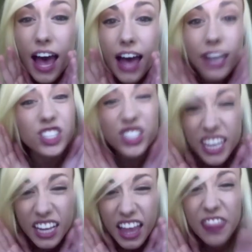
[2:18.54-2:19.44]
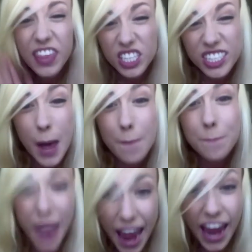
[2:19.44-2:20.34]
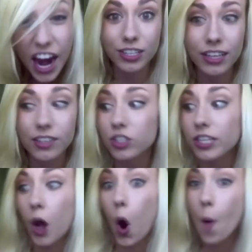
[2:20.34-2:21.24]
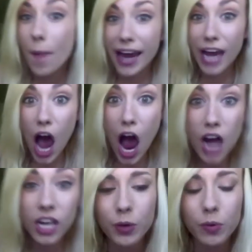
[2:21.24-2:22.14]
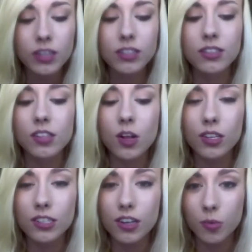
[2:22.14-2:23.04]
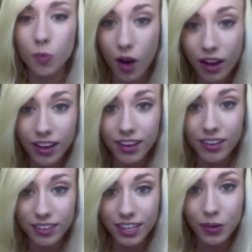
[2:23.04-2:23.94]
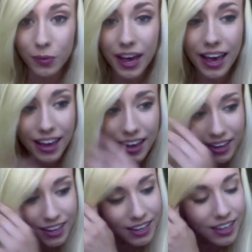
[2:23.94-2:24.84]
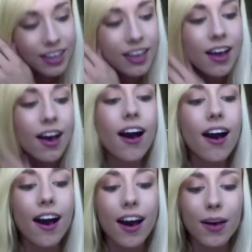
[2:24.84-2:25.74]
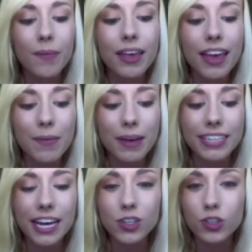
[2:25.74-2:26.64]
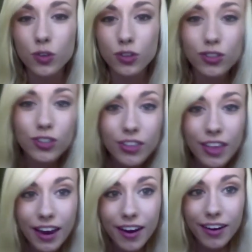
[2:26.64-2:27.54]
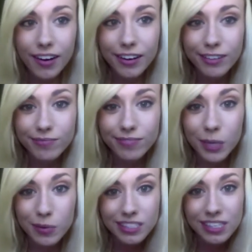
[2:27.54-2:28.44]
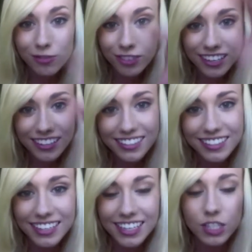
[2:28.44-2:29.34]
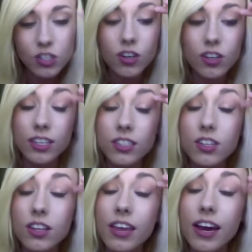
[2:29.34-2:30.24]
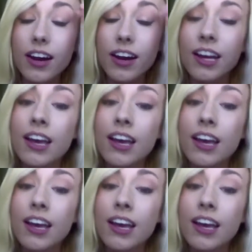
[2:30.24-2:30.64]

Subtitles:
there's a bear. And she's like, oh my God. We slowly started walking the other way. And my dad just sort of stood there. He was in front and he stood there